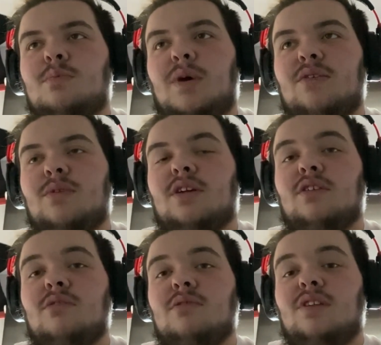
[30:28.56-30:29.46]
best we can
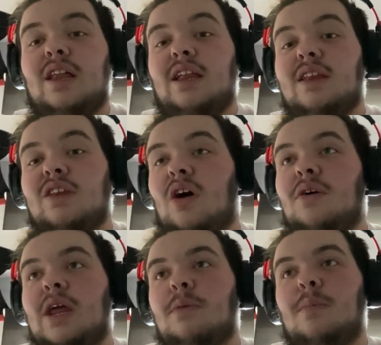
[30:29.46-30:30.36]
do. There's
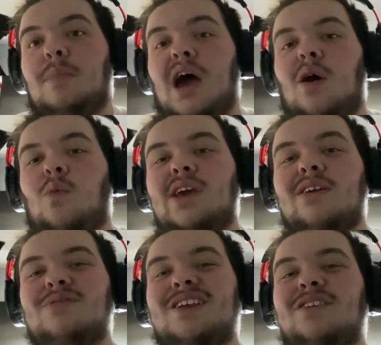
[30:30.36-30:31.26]
no bad we
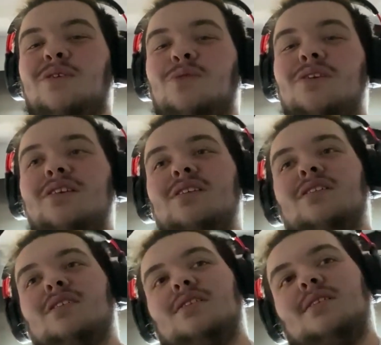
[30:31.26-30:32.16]
can really do.
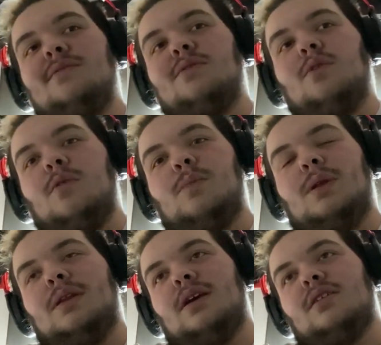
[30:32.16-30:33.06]
You know what I
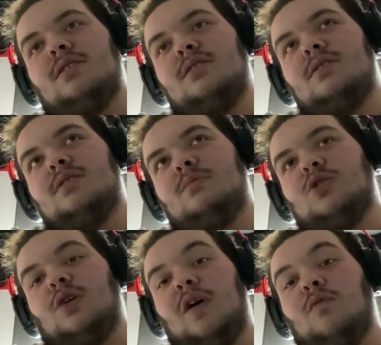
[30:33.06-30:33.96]
mean? Like, I'm
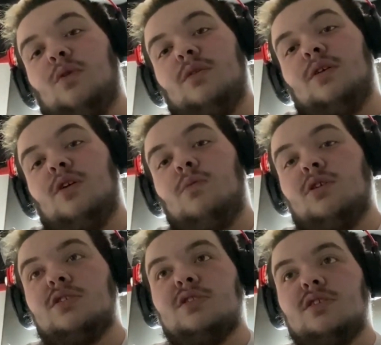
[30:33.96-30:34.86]
sure everyone who
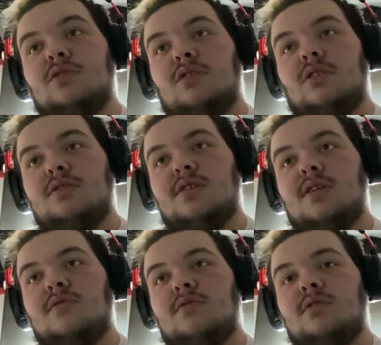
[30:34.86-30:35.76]
watches this will
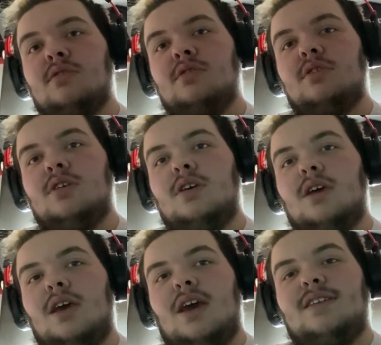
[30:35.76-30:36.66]
understand as well.
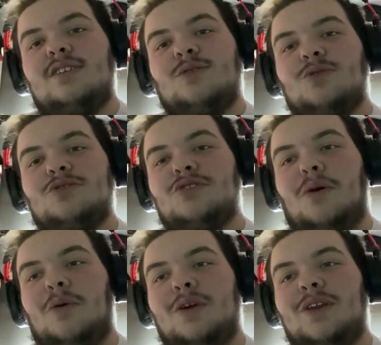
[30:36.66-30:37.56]
And Discord's just
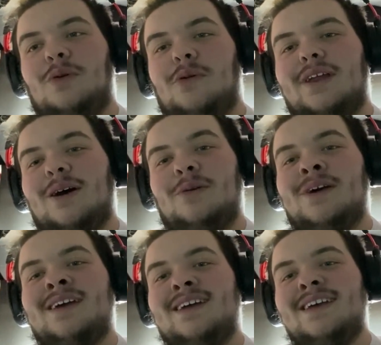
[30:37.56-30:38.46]
not working at all now.
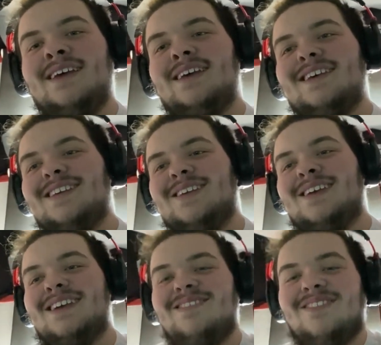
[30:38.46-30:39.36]

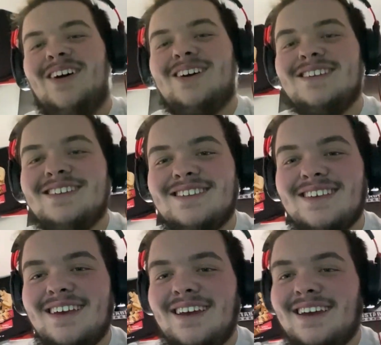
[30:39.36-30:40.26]
Fuck's
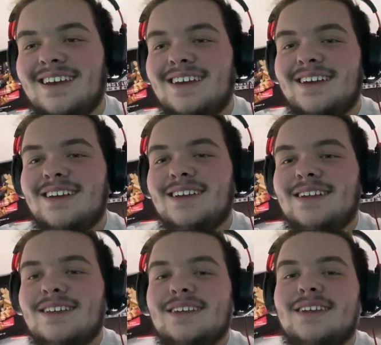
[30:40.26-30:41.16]
sake.
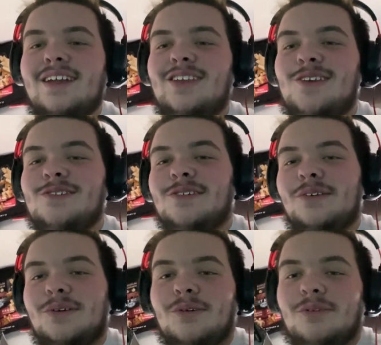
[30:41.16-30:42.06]
I knew it was
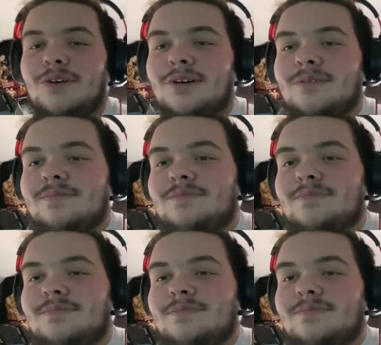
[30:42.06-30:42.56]
going to go wrong.